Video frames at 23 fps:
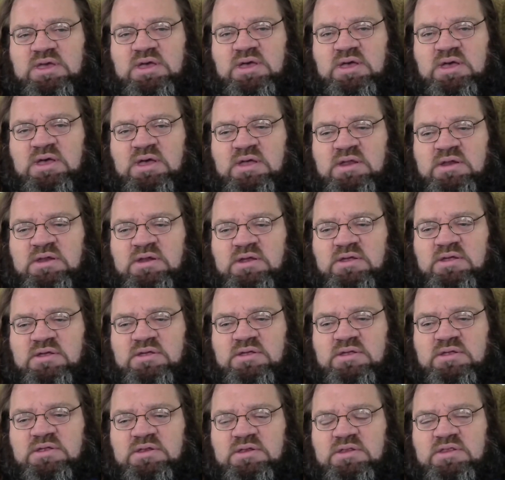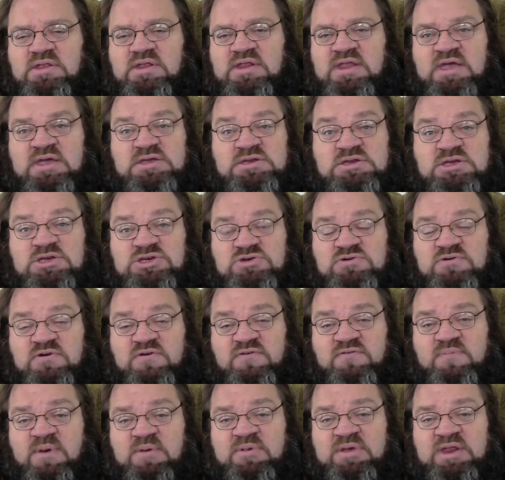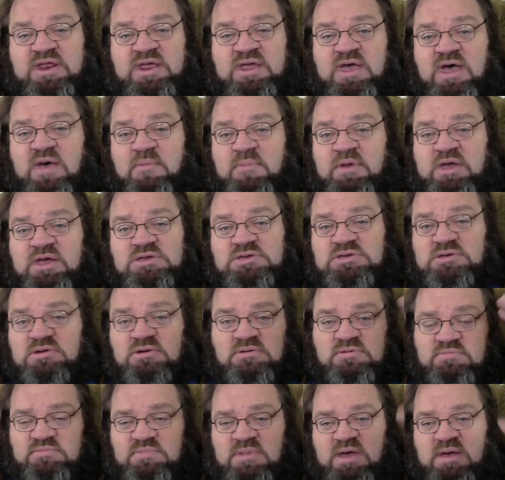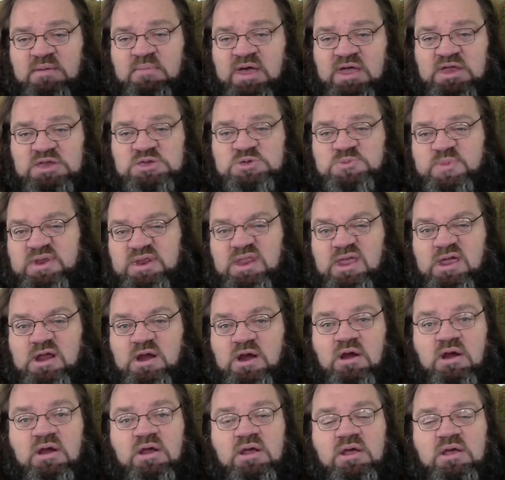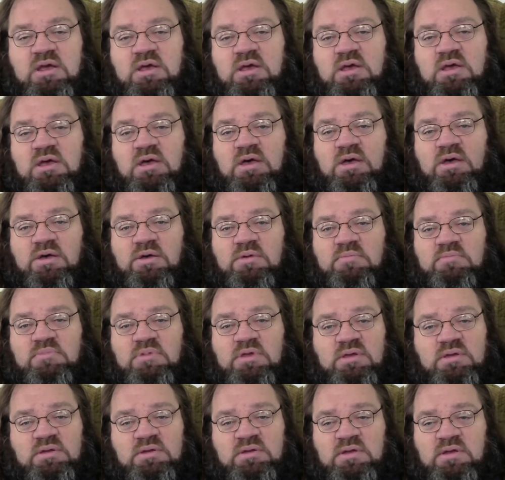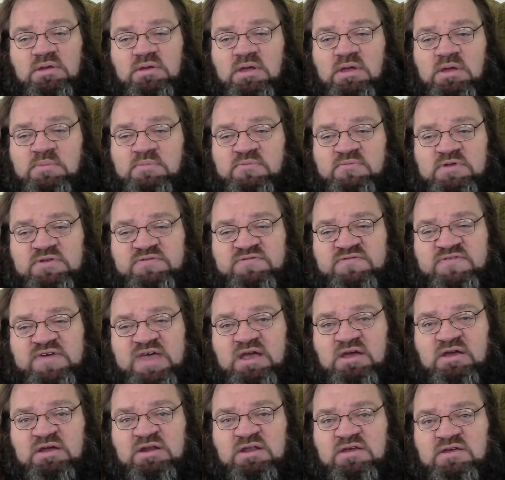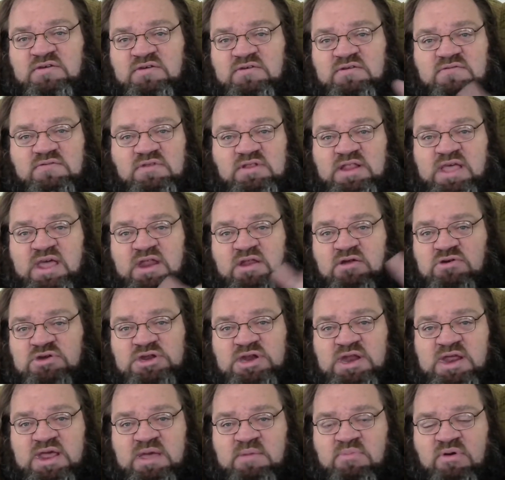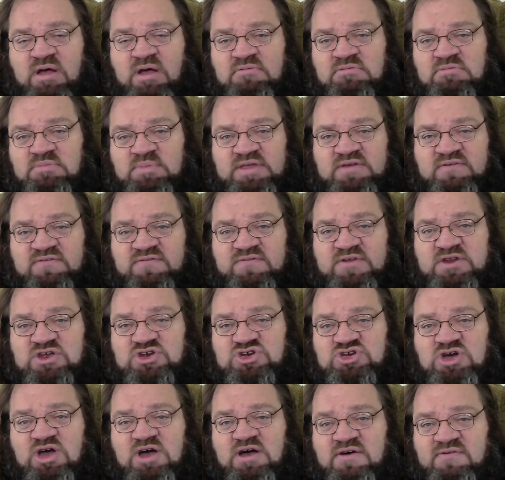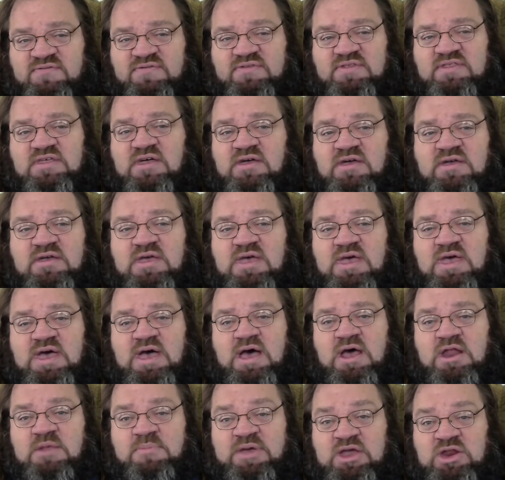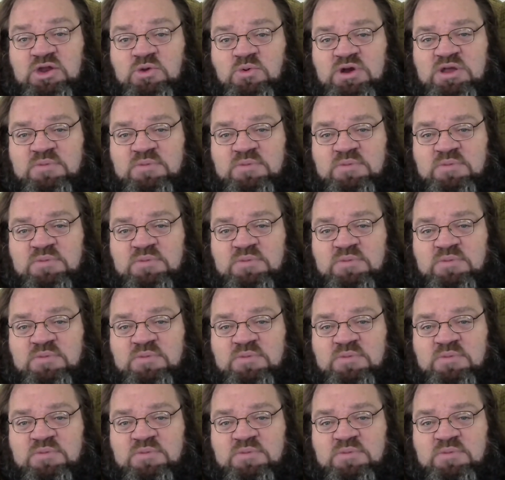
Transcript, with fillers: on uh, the next issue of my mini comic, so my mind's been there. Um, I'm in fact gonna later today probably finish off the How to Make a twenty